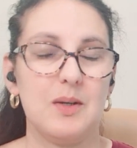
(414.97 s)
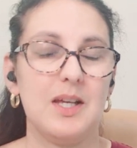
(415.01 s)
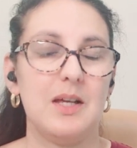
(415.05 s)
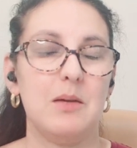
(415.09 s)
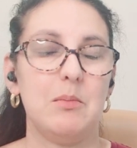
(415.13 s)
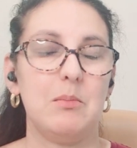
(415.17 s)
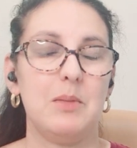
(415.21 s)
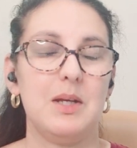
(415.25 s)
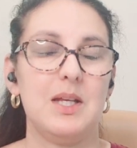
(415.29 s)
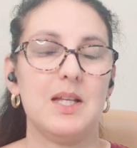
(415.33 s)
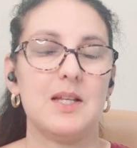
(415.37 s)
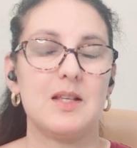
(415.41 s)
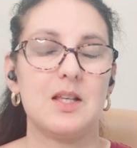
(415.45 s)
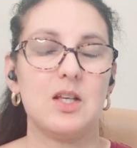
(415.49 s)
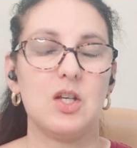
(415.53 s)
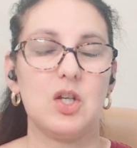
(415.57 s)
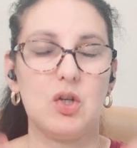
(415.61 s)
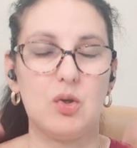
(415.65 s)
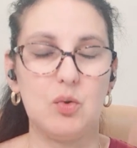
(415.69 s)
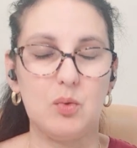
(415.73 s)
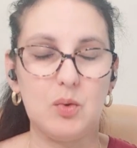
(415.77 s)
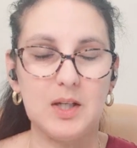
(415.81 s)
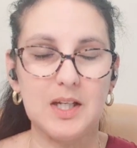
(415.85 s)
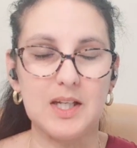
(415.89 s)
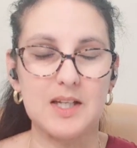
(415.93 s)
it means that
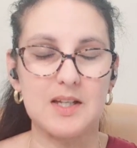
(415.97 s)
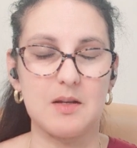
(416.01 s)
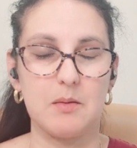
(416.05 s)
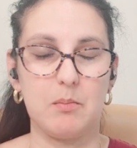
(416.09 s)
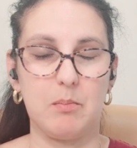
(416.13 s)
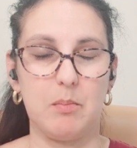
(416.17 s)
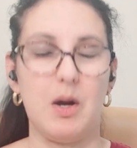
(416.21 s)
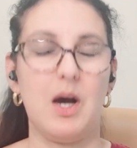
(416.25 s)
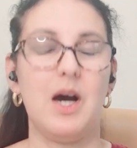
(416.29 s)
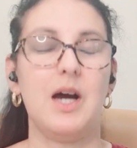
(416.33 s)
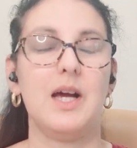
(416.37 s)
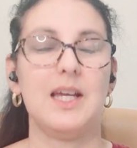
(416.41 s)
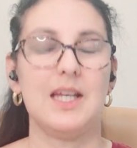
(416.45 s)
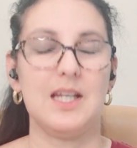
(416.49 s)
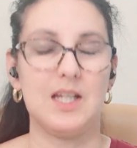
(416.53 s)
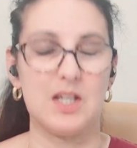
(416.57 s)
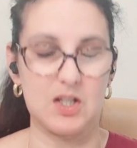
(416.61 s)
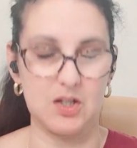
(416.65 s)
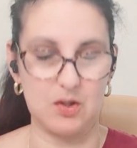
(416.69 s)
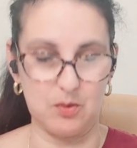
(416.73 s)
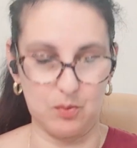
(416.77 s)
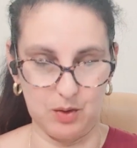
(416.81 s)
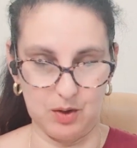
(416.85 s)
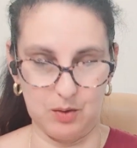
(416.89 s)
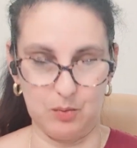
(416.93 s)
you need to buy
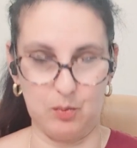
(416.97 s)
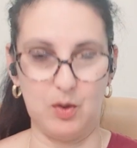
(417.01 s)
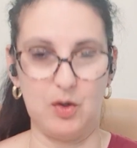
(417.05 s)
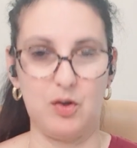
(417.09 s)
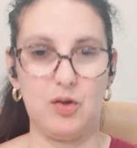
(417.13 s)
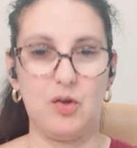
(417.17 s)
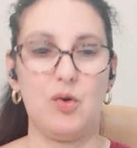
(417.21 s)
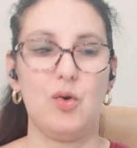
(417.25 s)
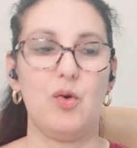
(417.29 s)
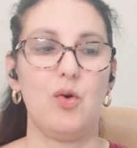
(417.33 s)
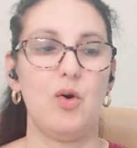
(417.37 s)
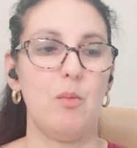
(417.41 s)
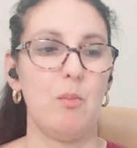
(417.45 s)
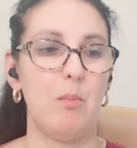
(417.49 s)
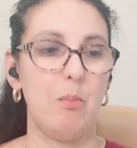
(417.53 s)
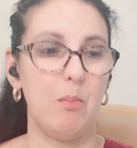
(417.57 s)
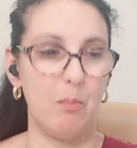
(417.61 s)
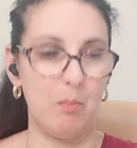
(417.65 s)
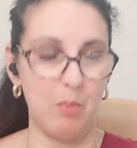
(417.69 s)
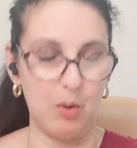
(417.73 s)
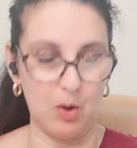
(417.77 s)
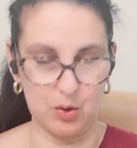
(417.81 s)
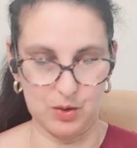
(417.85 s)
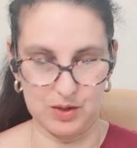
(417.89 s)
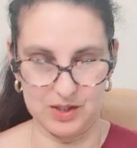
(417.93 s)
into it with your
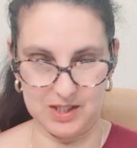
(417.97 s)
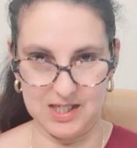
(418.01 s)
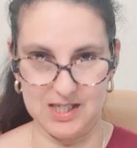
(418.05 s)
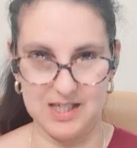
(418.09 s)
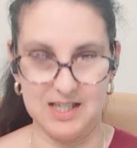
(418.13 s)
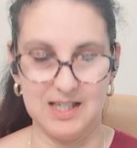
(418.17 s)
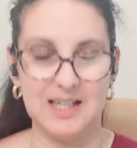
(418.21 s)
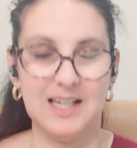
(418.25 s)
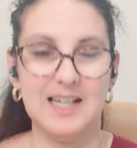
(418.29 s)
body,